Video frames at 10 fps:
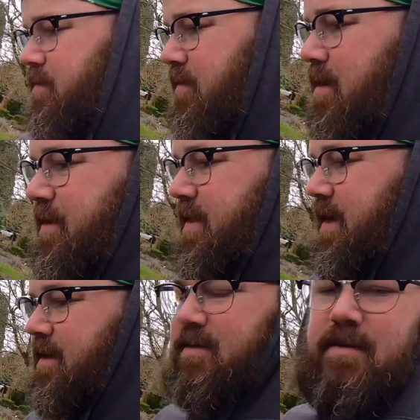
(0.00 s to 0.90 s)
grommet
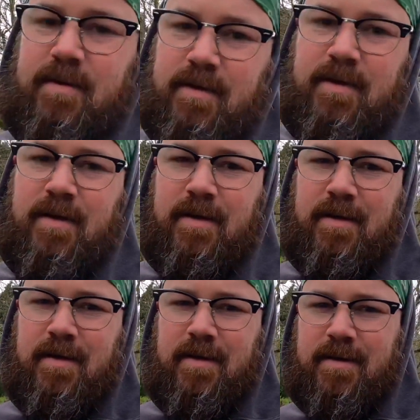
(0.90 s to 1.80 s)
things.
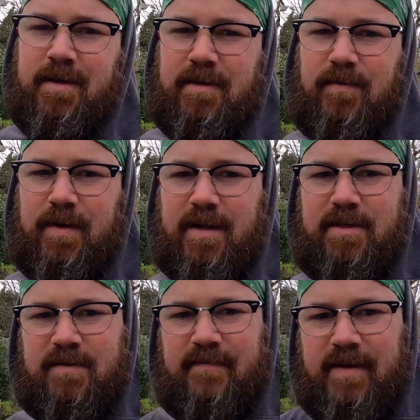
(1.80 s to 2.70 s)
Guess what I
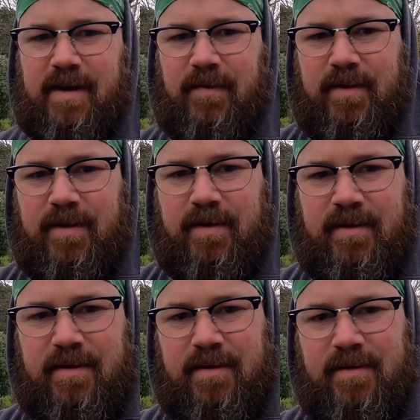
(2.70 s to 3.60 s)
just found?
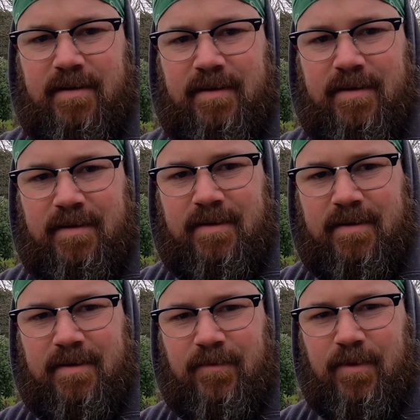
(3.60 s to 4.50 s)

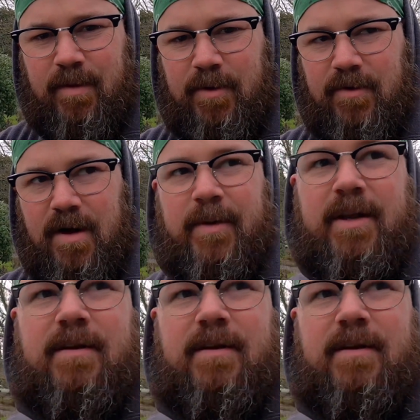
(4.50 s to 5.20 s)
Rubber grommet.